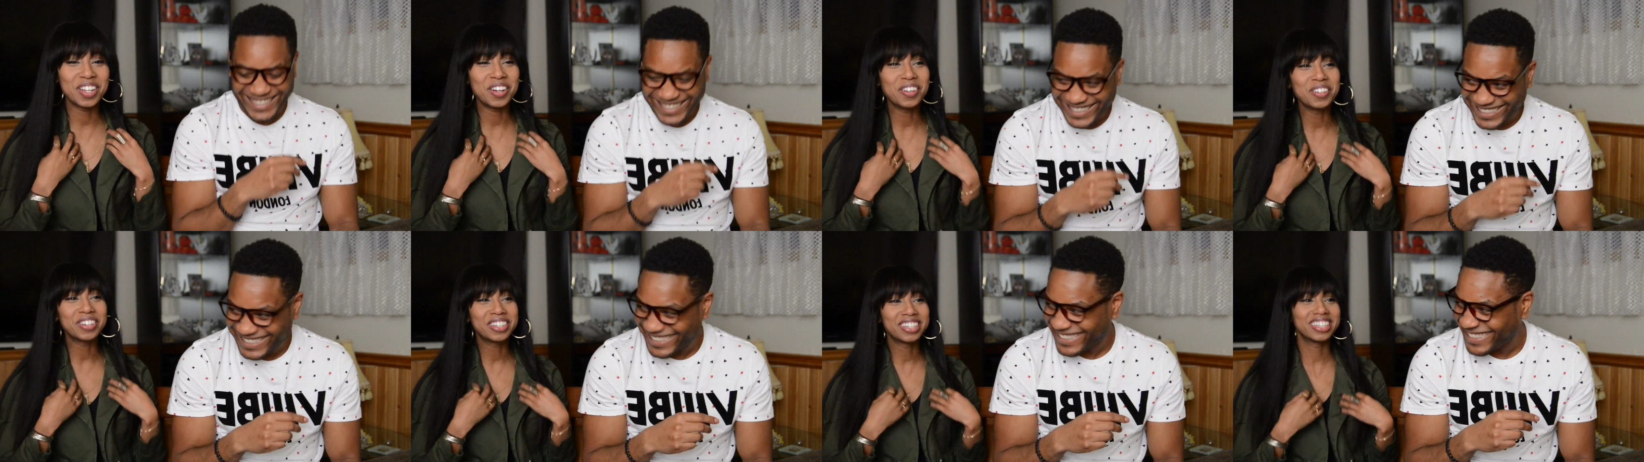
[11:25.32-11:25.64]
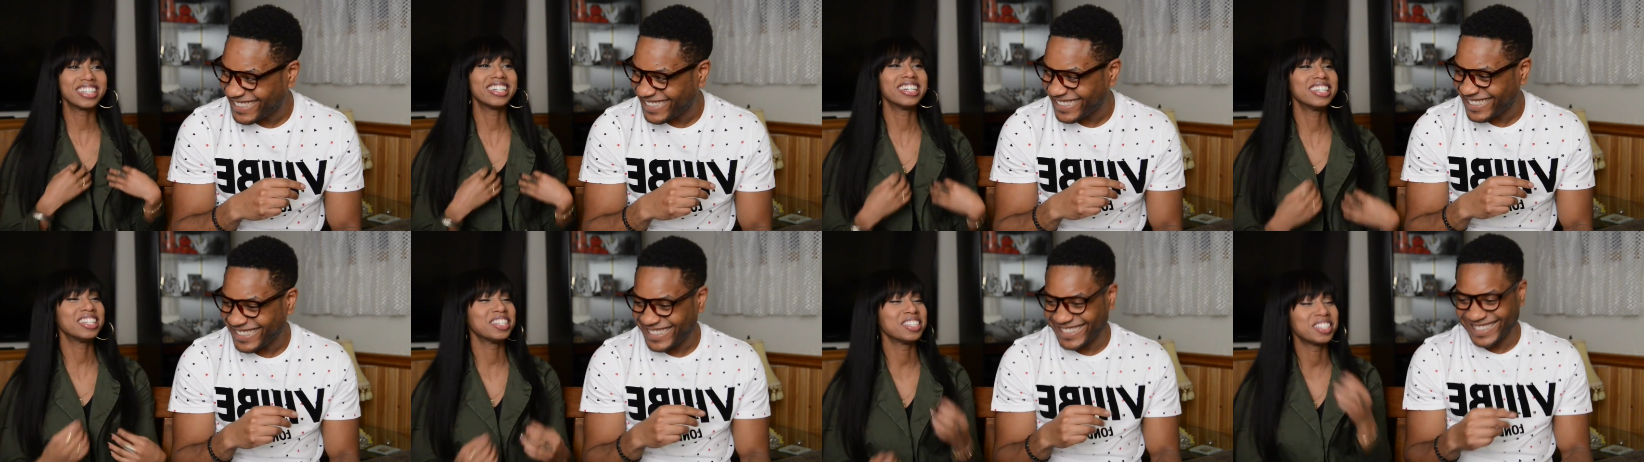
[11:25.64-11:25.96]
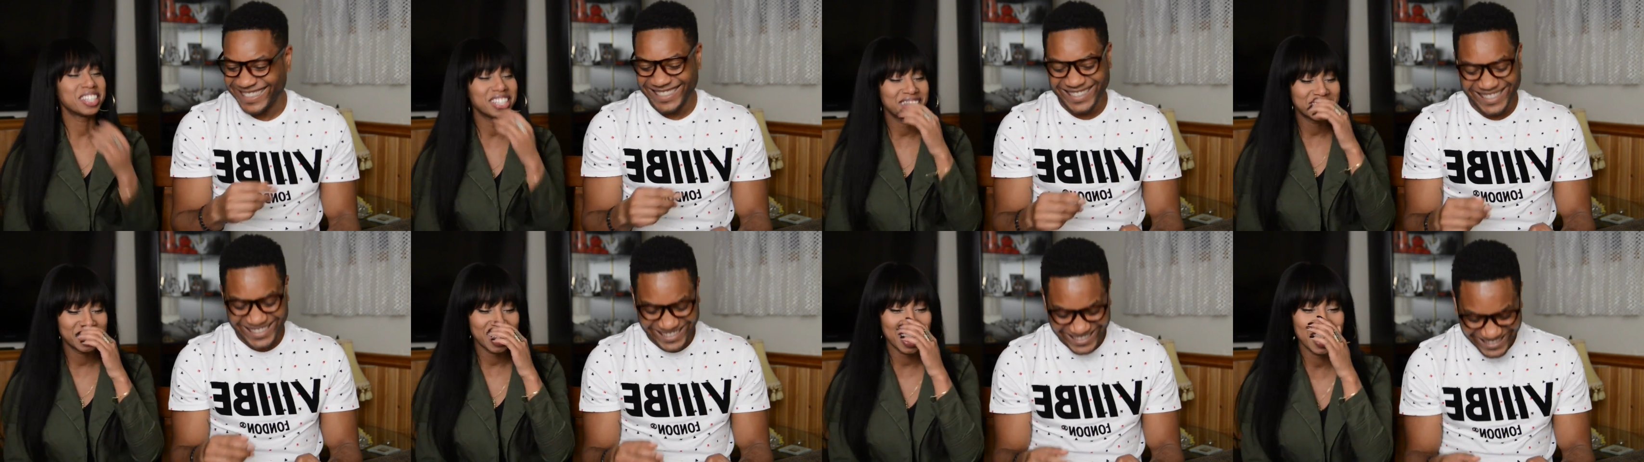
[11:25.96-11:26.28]
Speaker 1: so good. Just
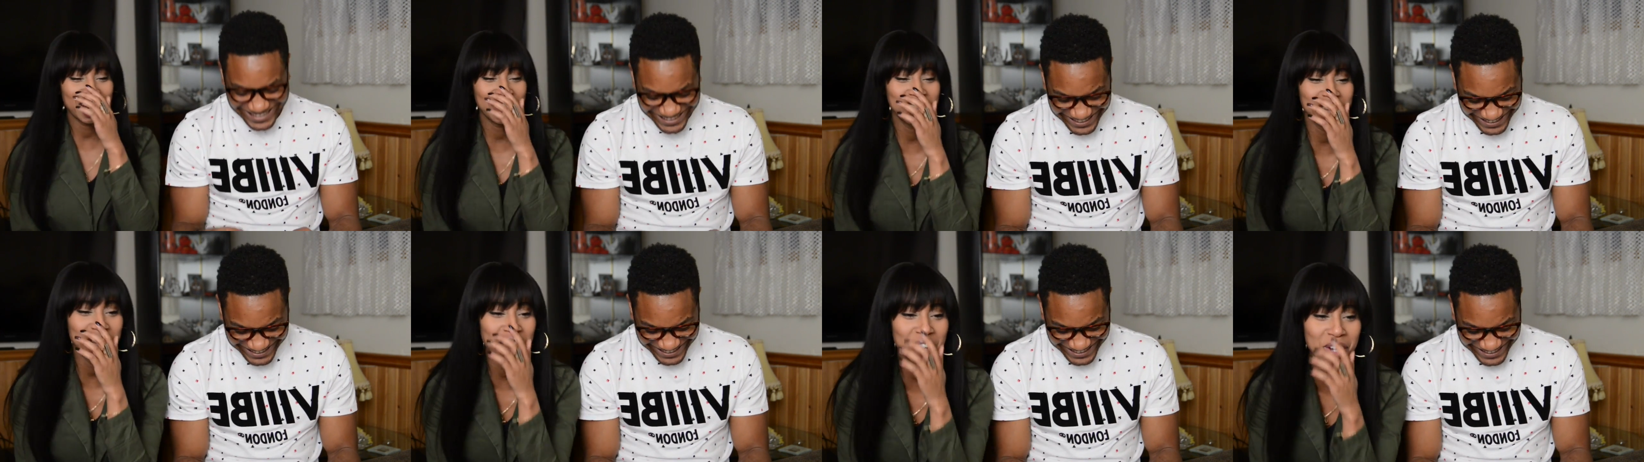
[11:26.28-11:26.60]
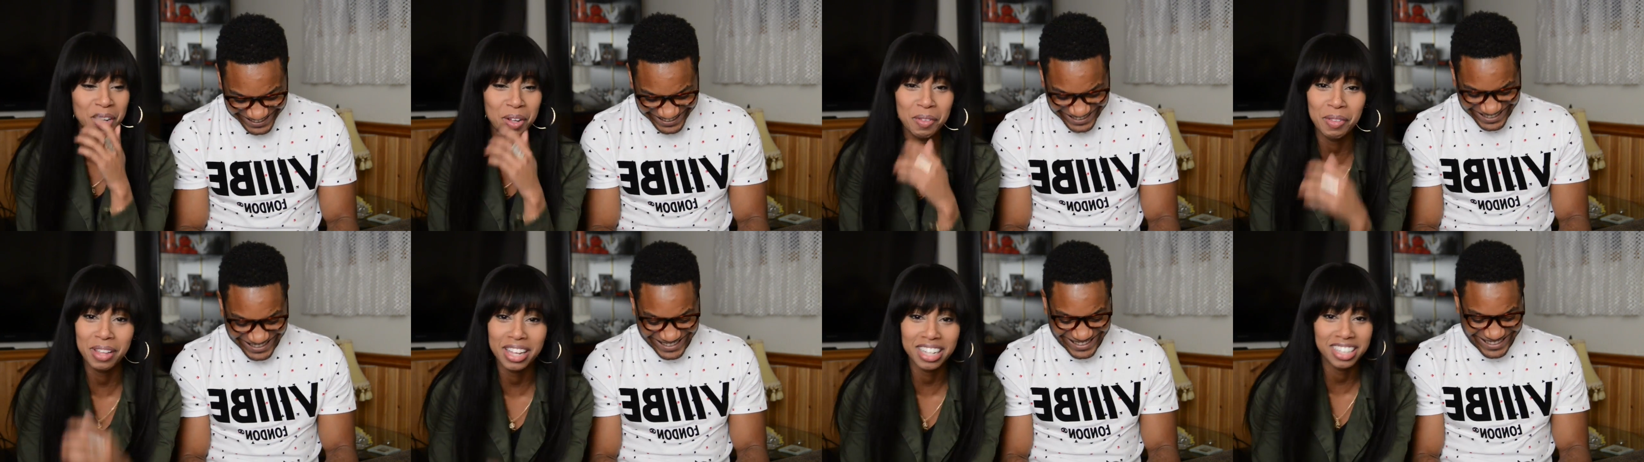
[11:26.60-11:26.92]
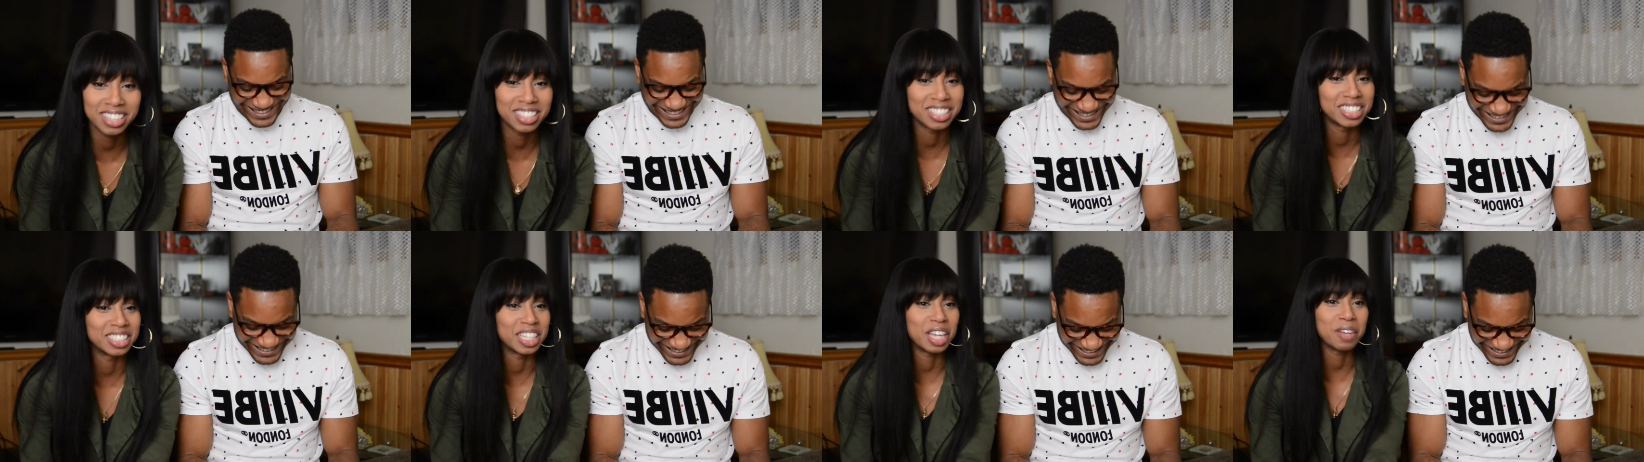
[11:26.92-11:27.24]
the thought alone, I'm
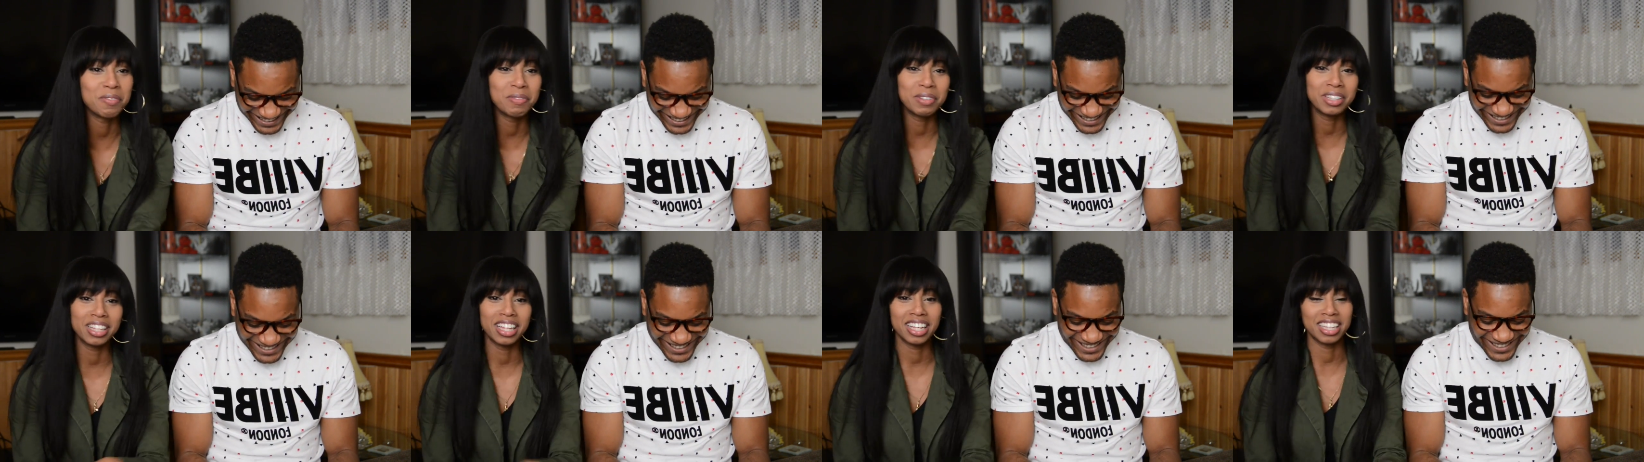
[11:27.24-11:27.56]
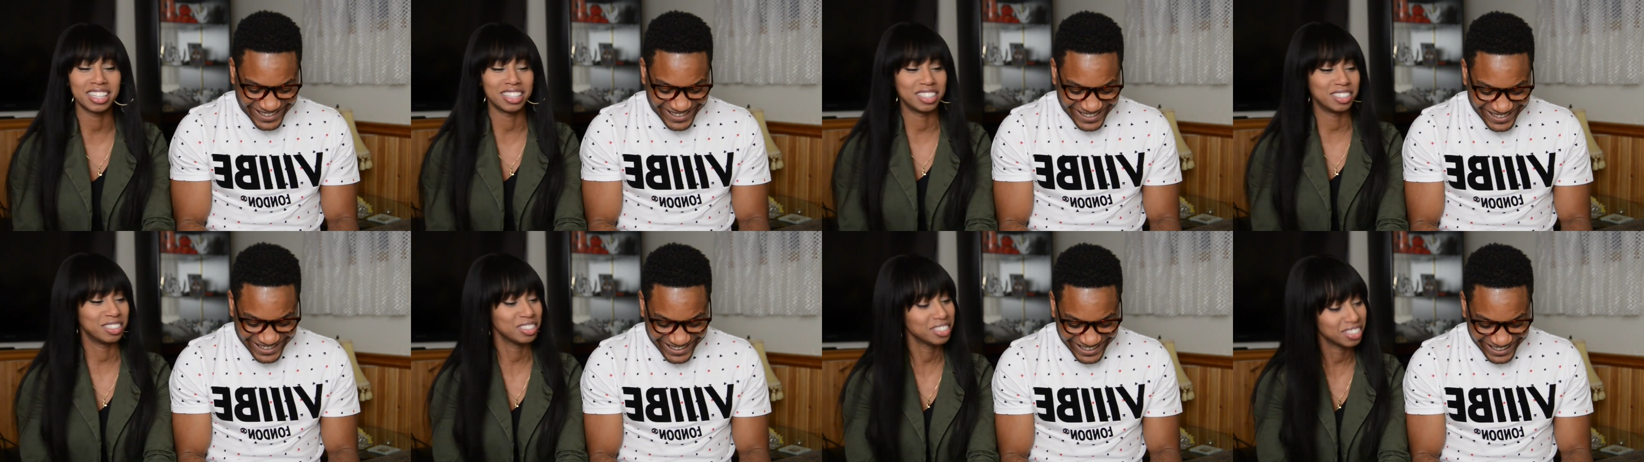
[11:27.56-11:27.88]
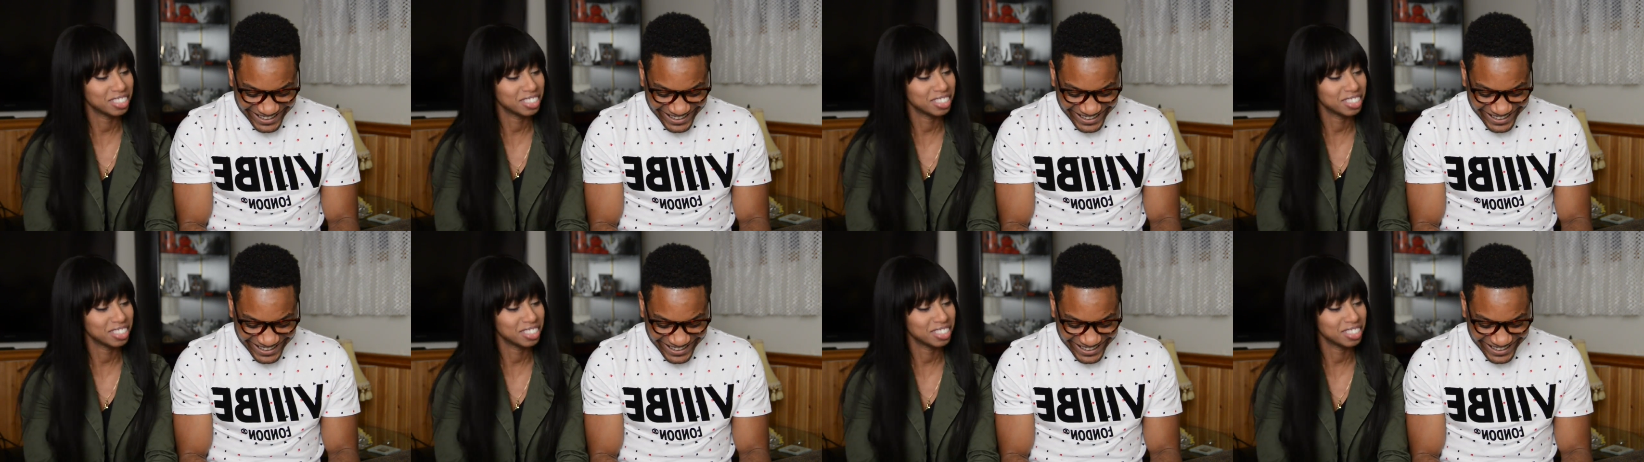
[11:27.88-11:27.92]
like, just get like.